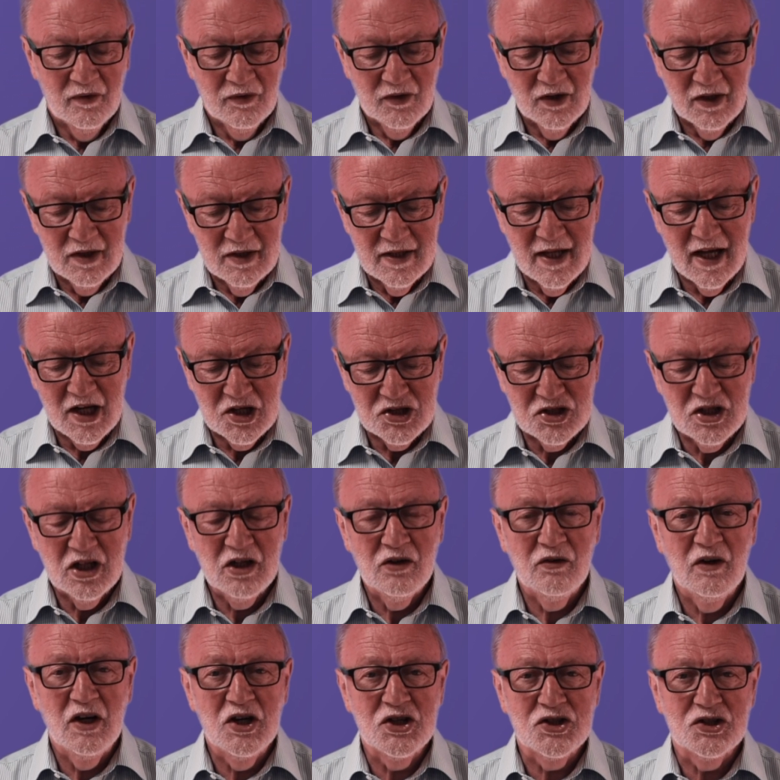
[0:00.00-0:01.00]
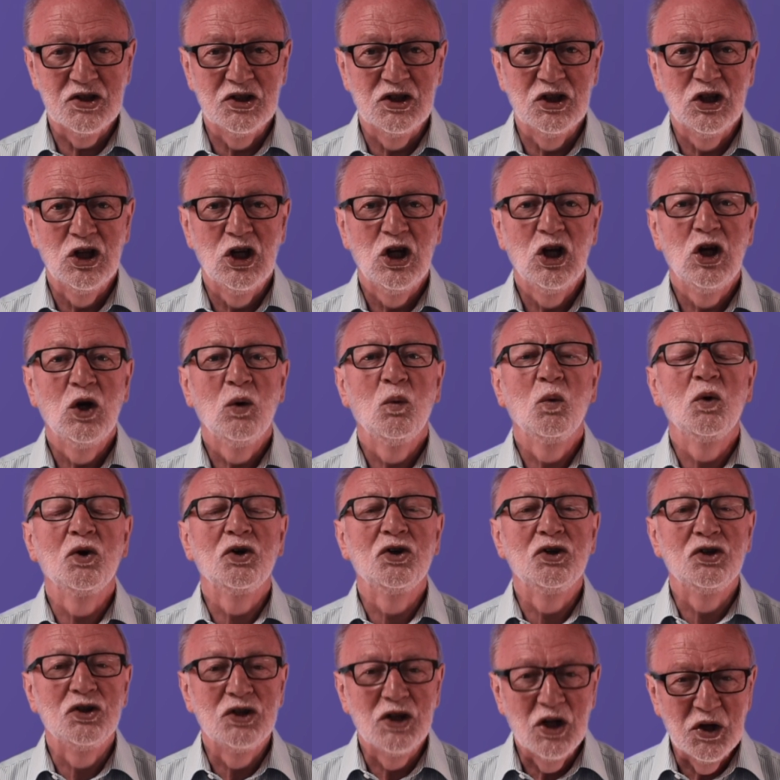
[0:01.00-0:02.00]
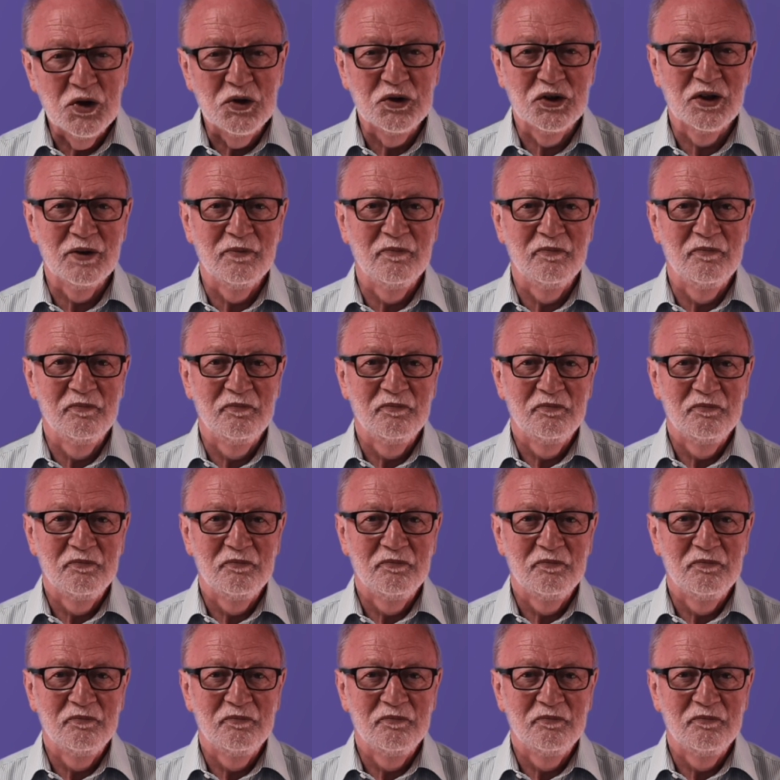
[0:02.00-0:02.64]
the next generation would know them.